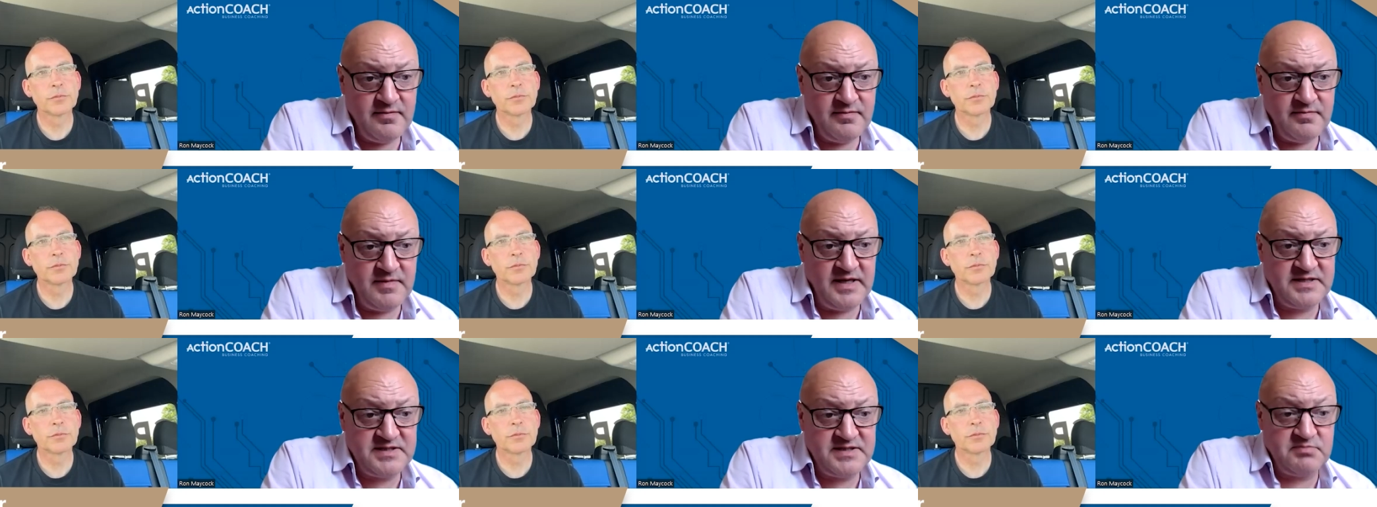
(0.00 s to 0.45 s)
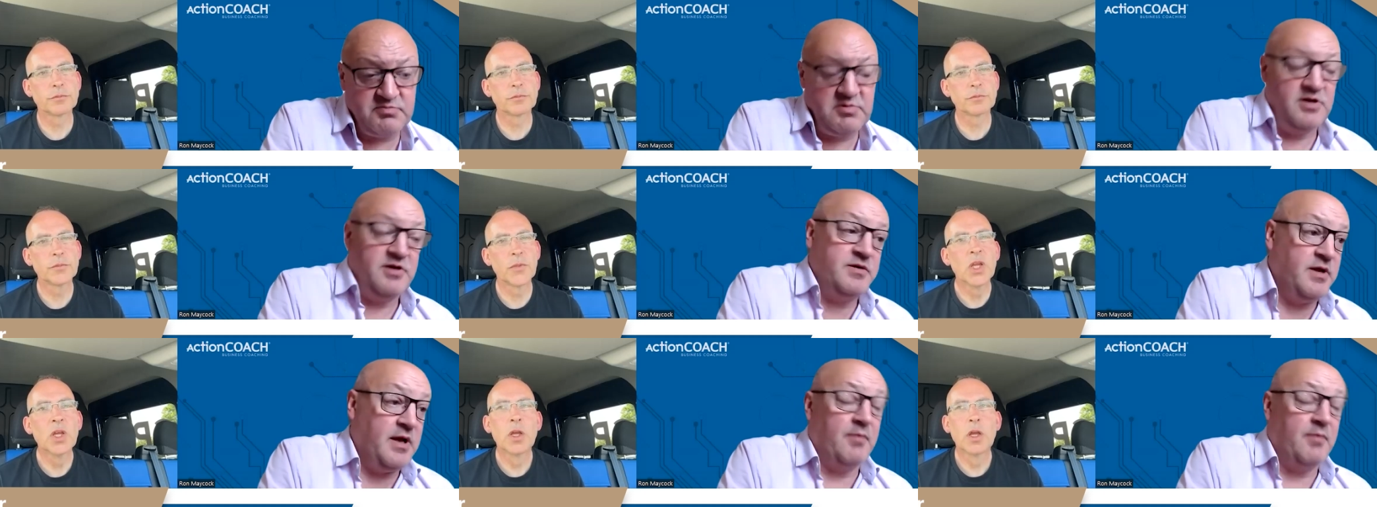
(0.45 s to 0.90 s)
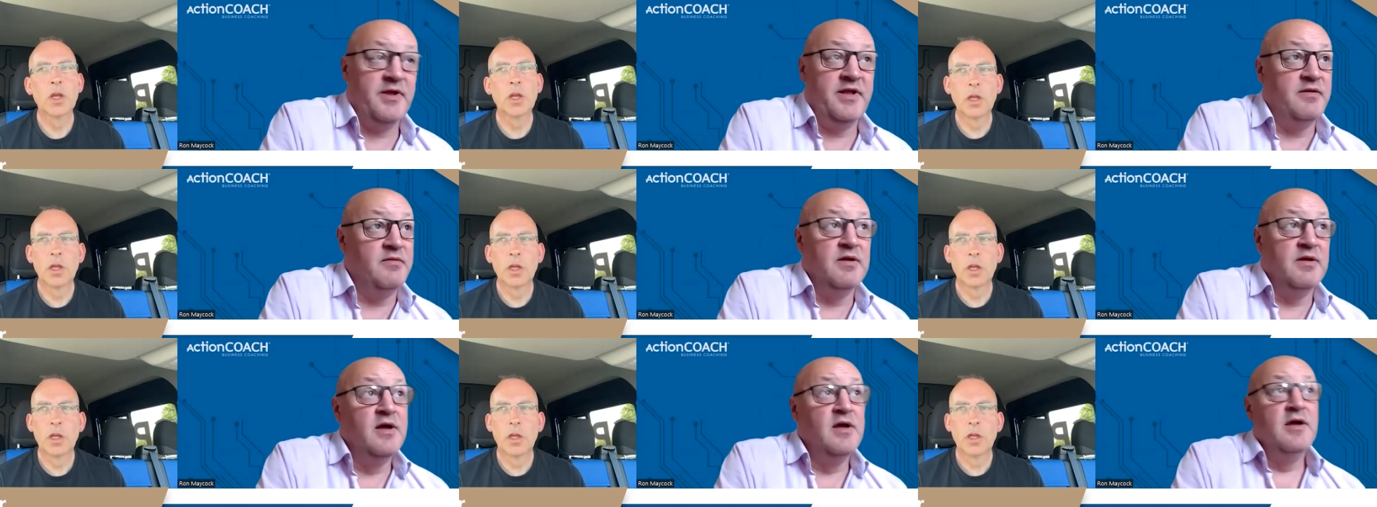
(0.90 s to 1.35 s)
Speaker 1: This, I
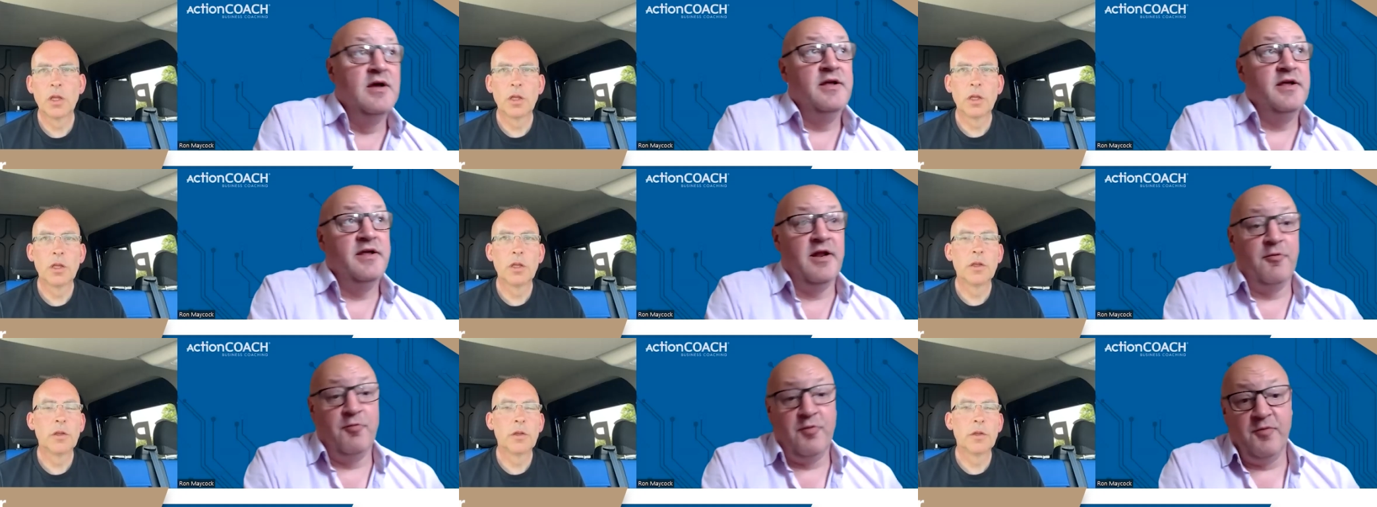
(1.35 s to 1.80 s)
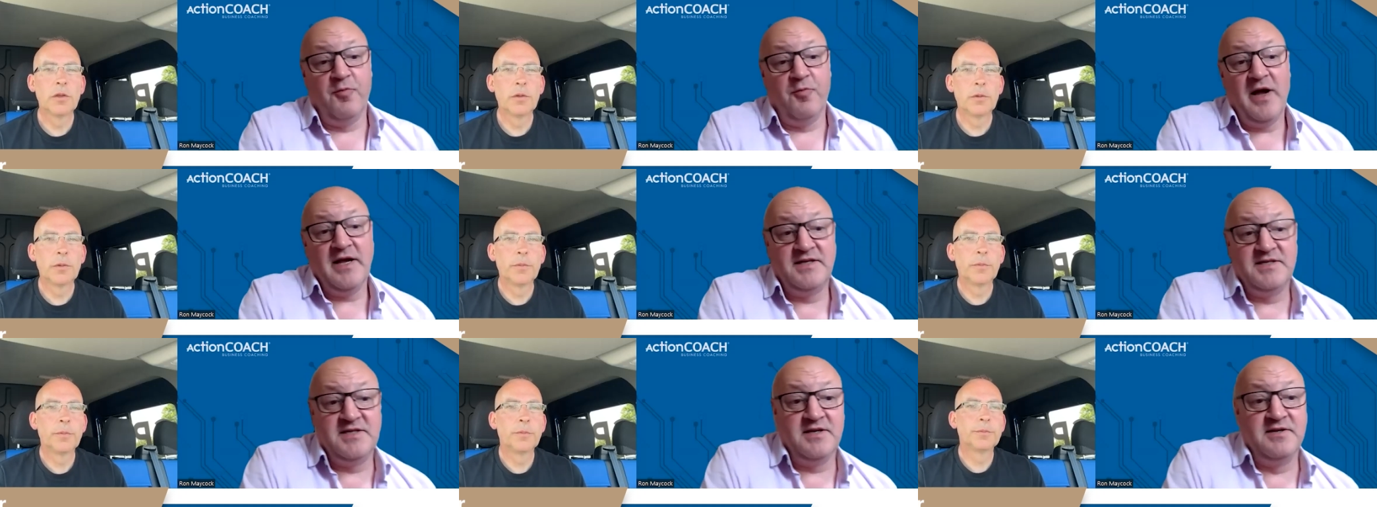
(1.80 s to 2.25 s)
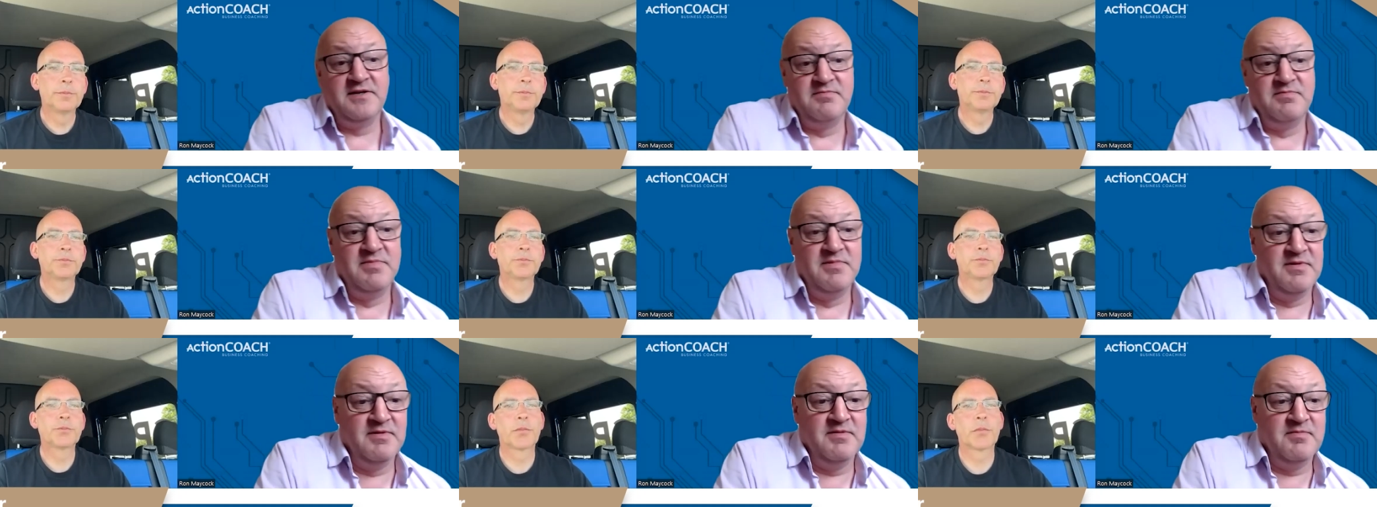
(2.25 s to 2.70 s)
mean, you know, we waited
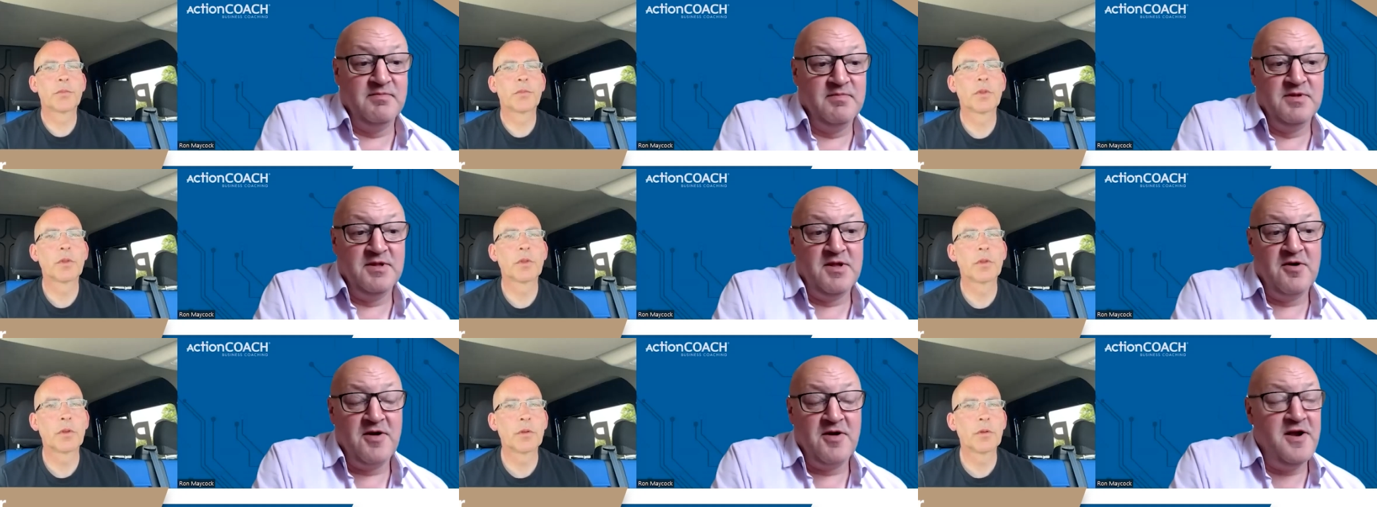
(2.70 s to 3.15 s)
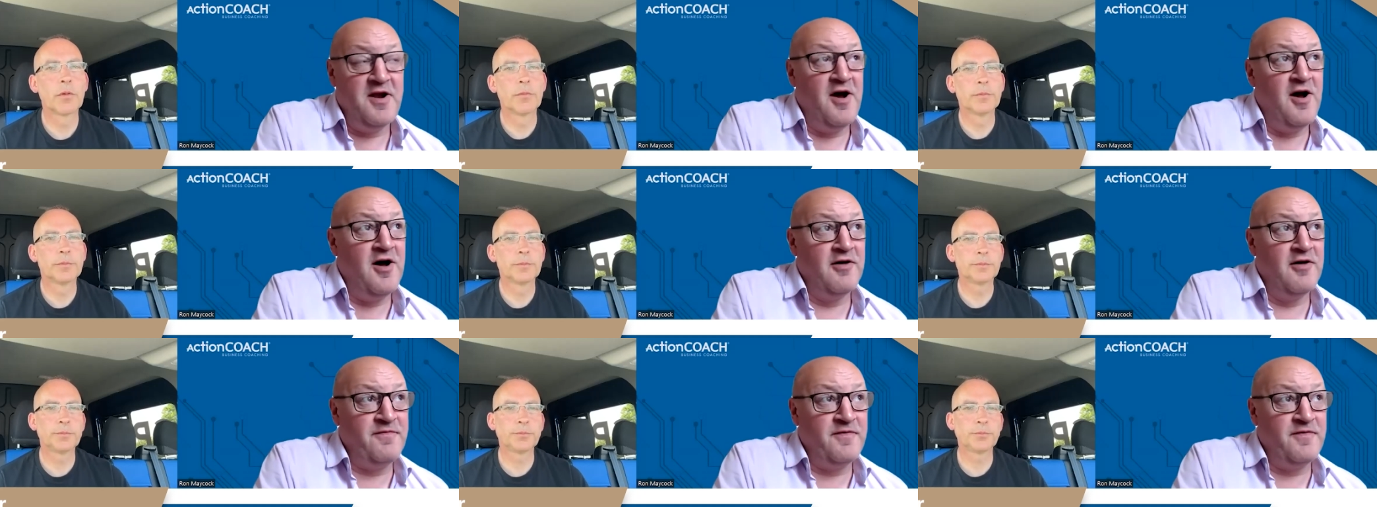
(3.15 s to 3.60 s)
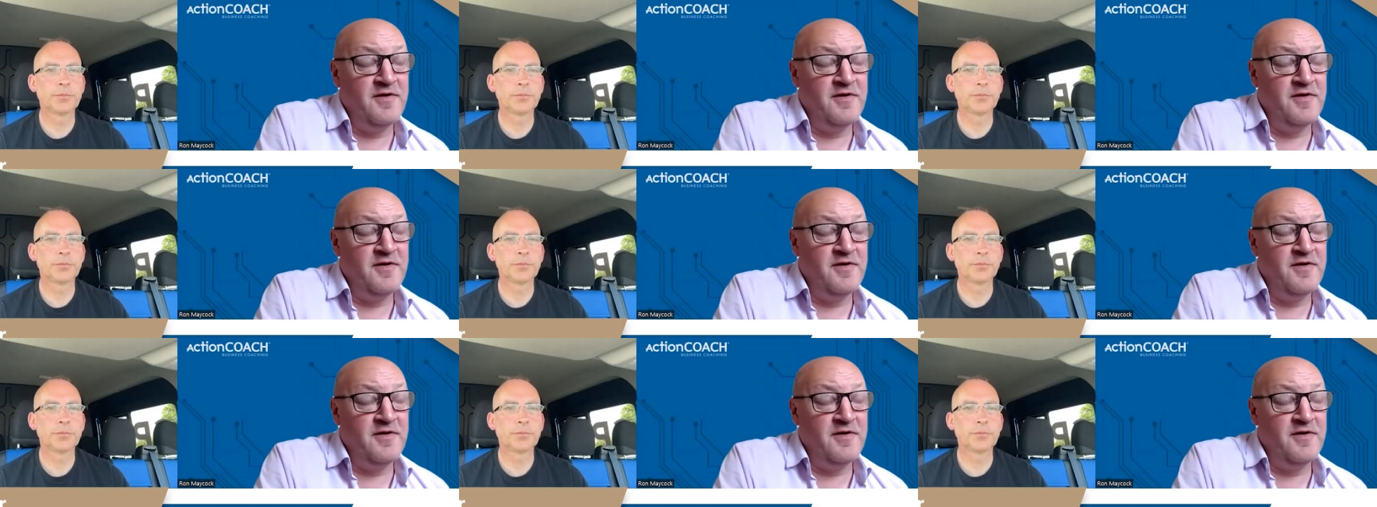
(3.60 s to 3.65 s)
long and hard